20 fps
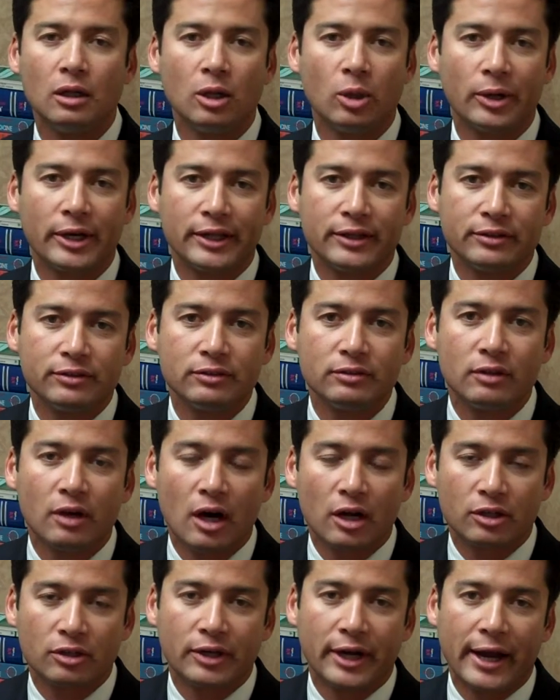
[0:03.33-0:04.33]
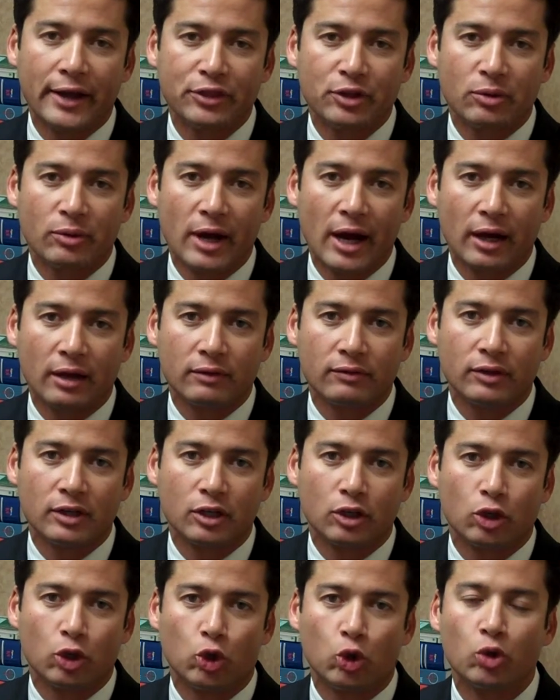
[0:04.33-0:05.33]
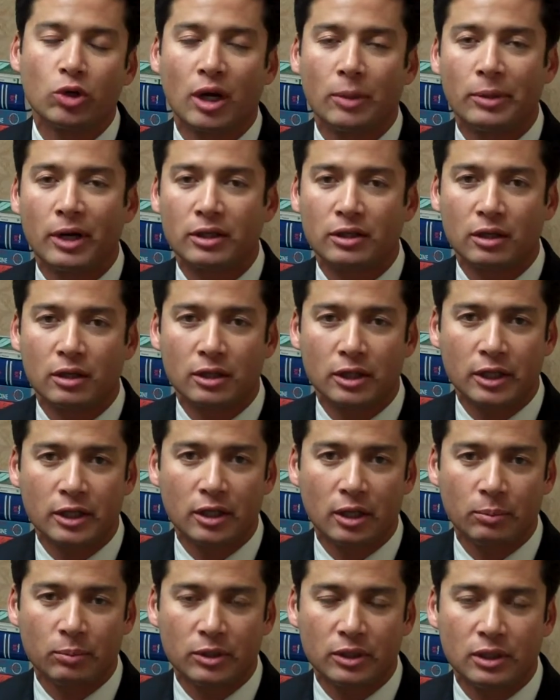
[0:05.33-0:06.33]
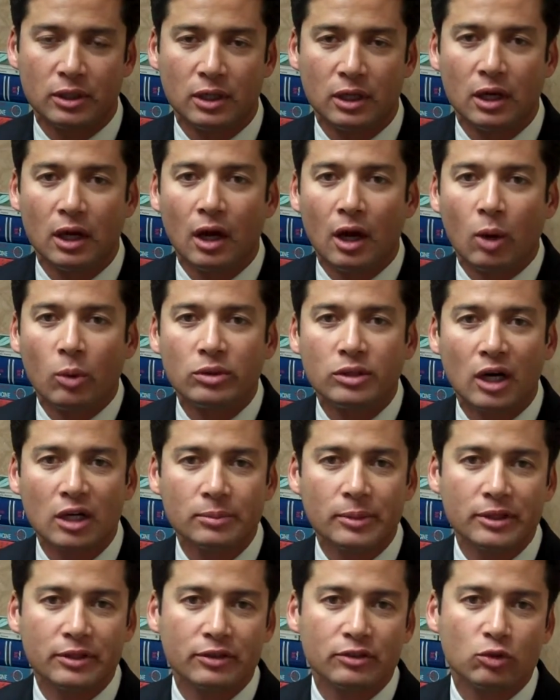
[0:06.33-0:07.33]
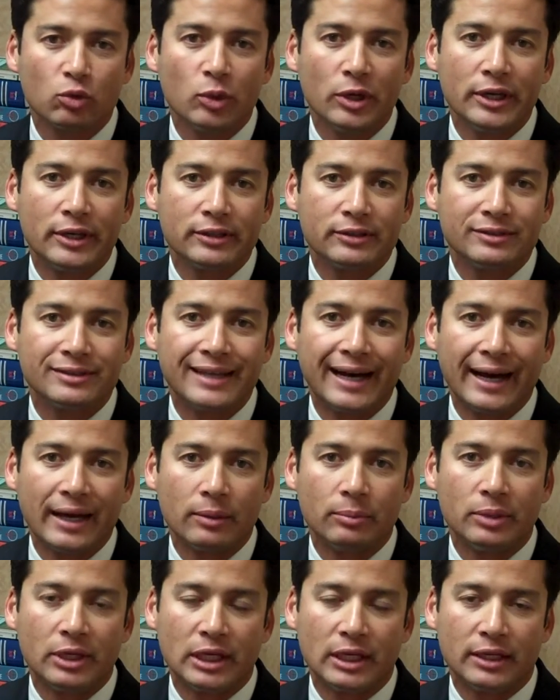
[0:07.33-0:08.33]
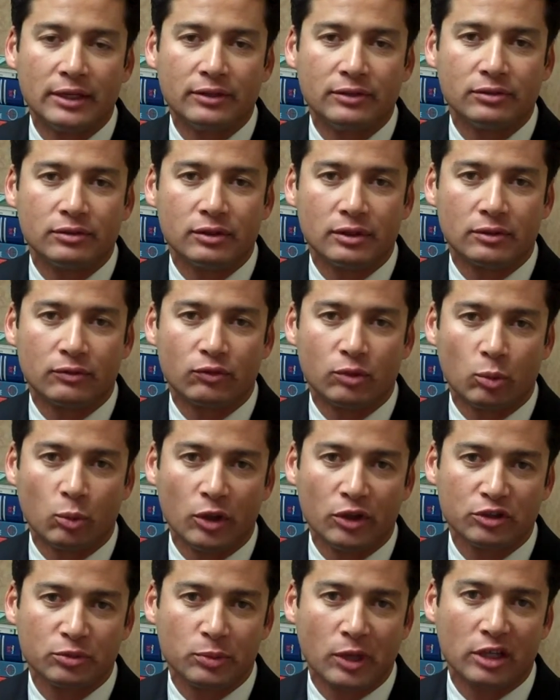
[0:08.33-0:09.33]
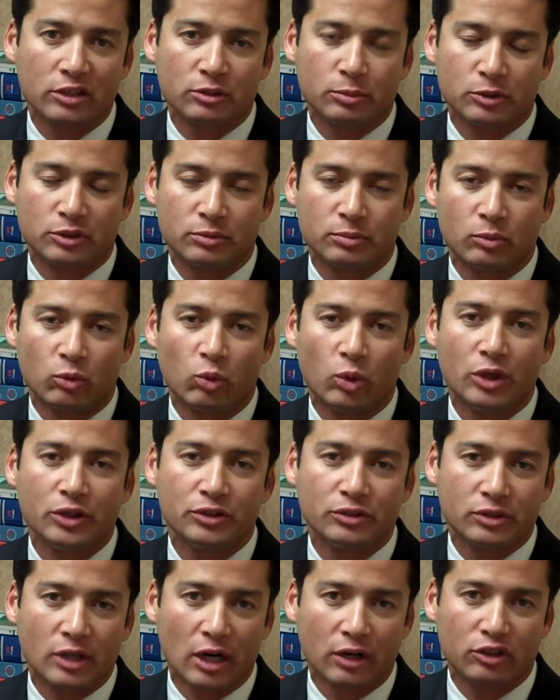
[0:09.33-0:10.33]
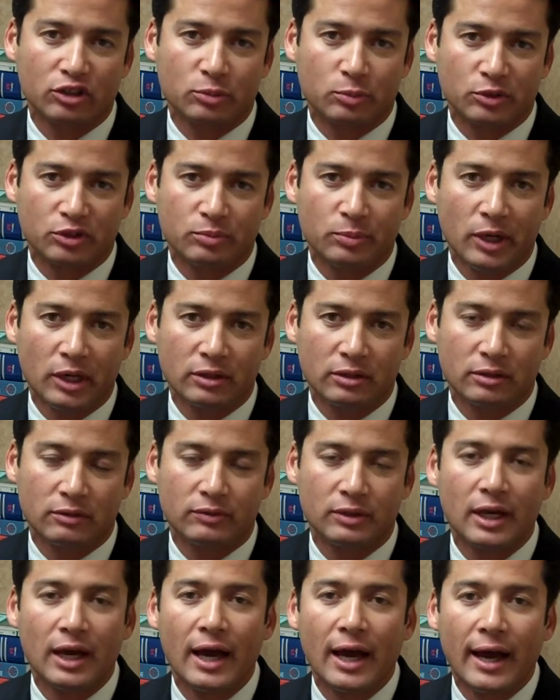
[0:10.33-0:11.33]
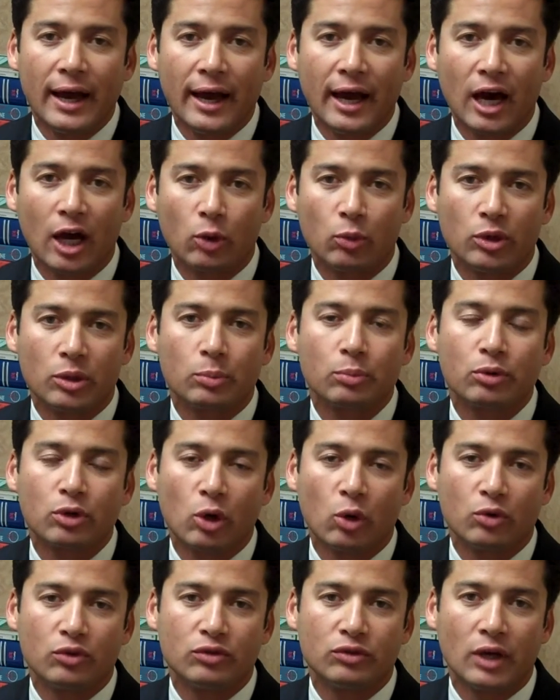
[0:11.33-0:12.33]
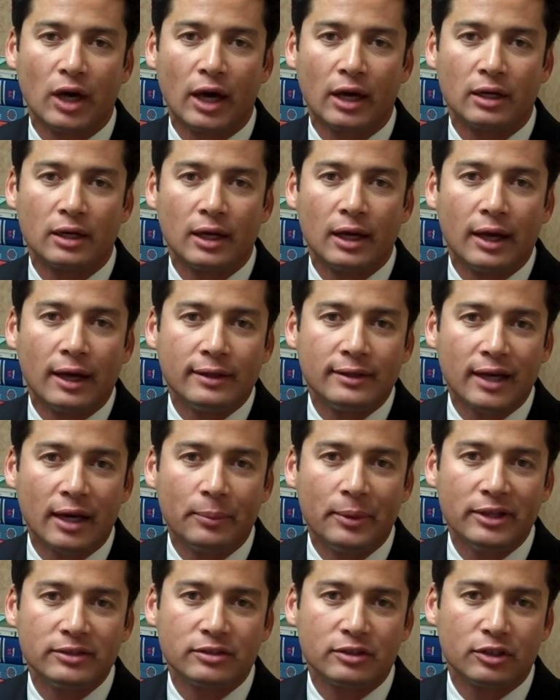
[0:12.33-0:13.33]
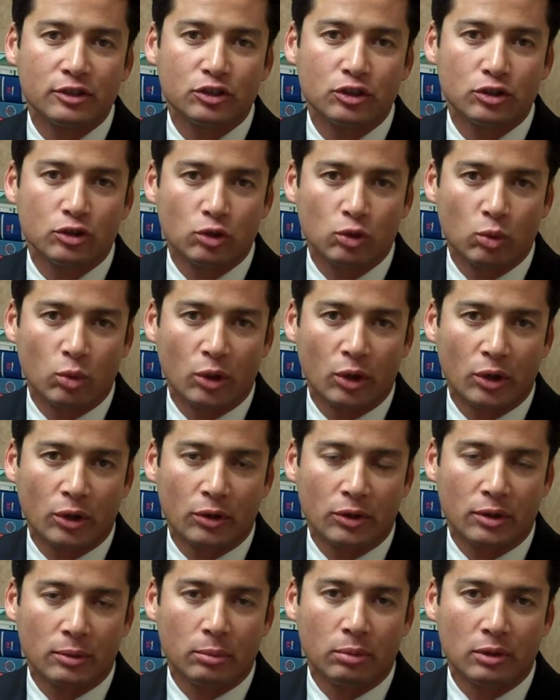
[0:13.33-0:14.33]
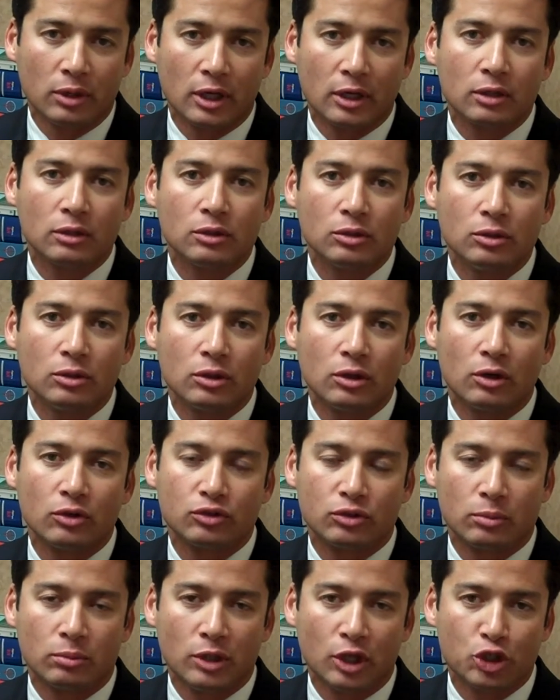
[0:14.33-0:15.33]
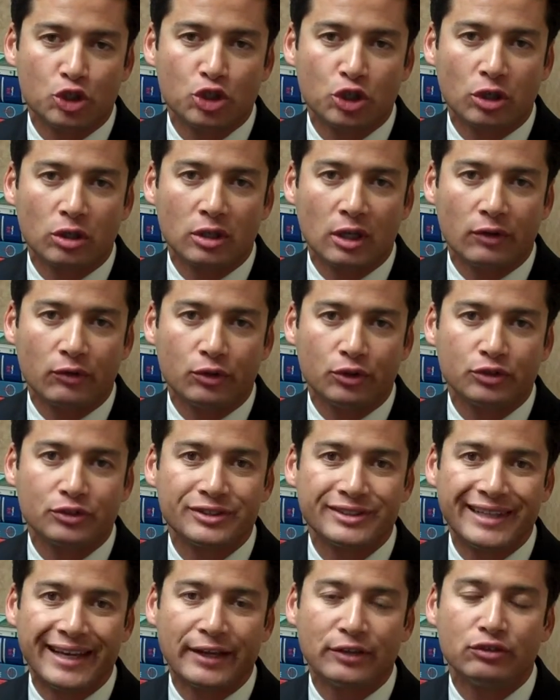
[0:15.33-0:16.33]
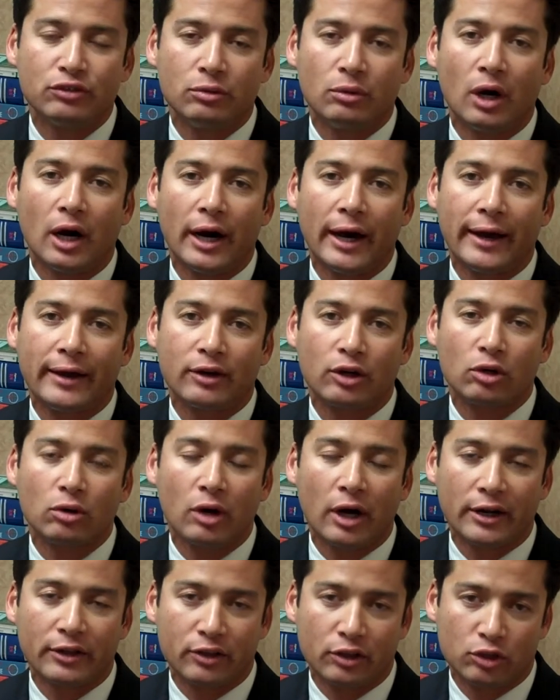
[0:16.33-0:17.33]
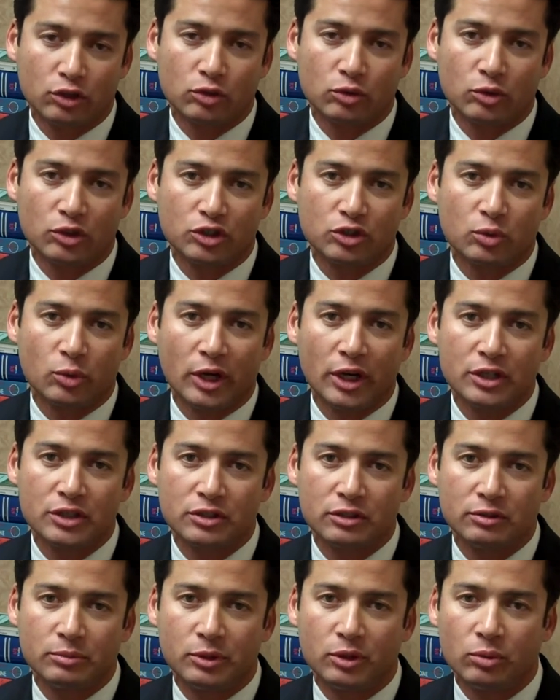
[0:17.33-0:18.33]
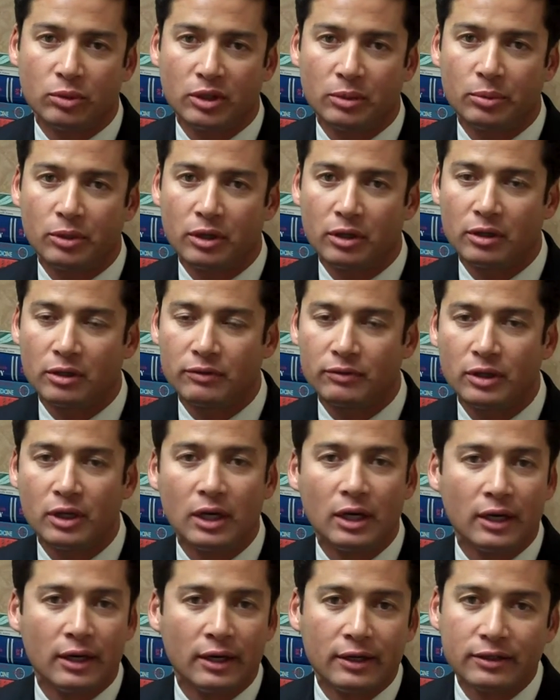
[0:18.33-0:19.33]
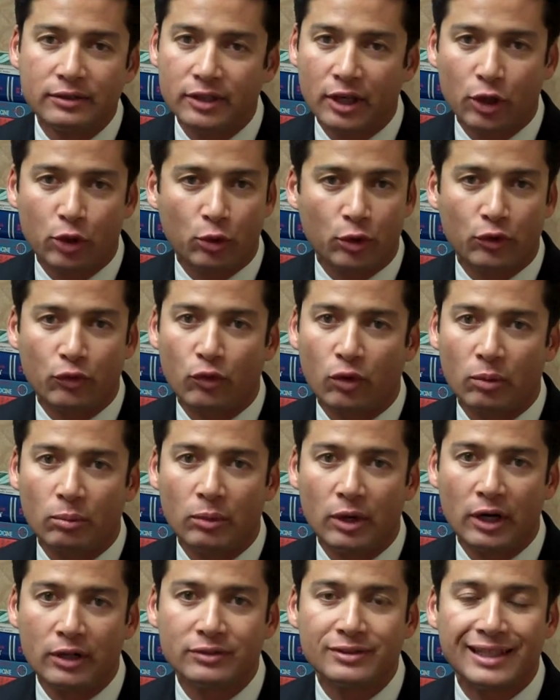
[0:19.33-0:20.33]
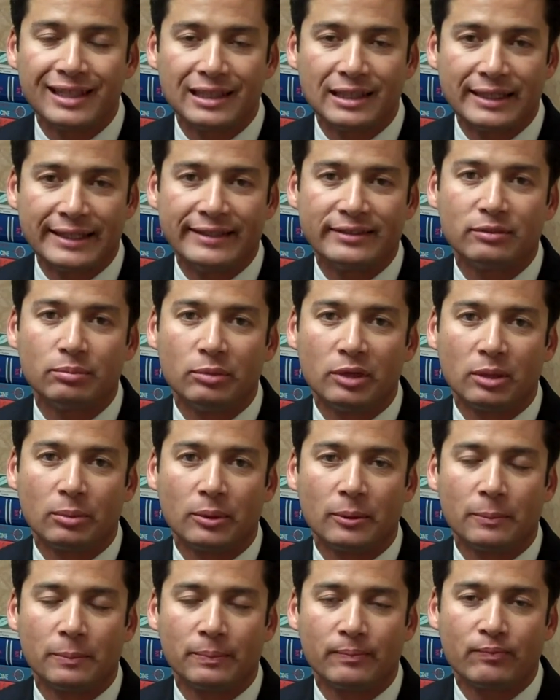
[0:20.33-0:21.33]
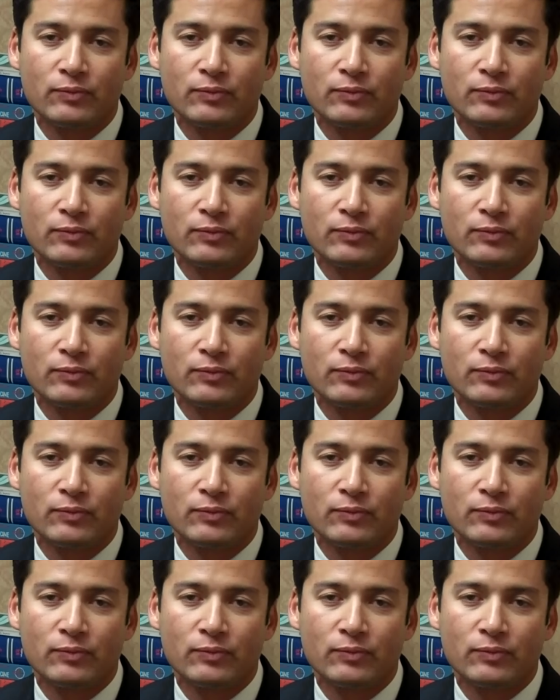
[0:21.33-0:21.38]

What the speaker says: Hello again, this is Dr. Anthony Rakovic, Euclid Chiropractic Clinic in Upland. What we talked about this week is diabetes, and from wellness doctor's perspective, how do we approach that? Diabetes is a condition to where the blood glucose or blood sugar levels stay too high in a chronic situation between a period of, say, 3 to 4 months at least minimum.